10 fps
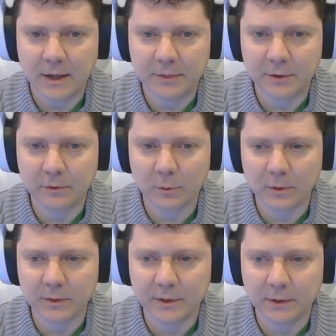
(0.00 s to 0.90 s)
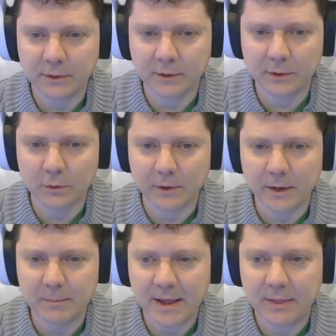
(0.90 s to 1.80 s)
they're sort of the little
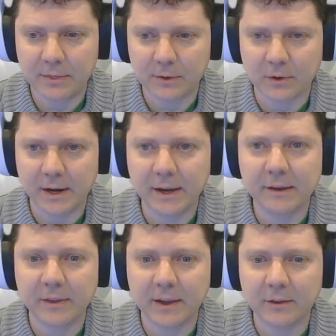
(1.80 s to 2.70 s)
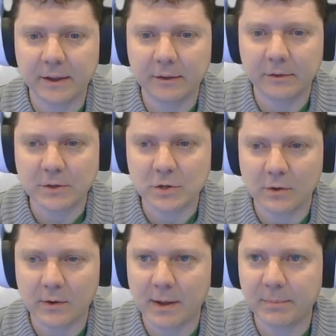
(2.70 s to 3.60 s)
green men, the Greys, the aliens that
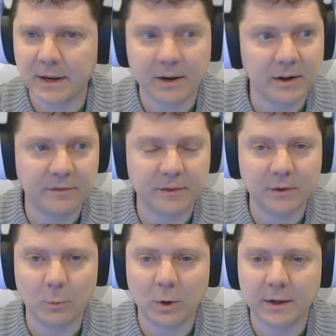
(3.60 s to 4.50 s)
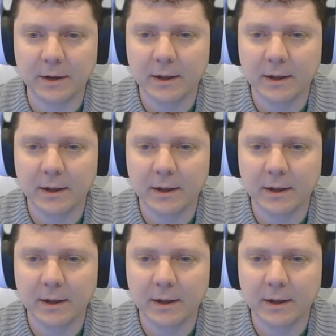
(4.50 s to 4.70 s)
showed up at Area 51.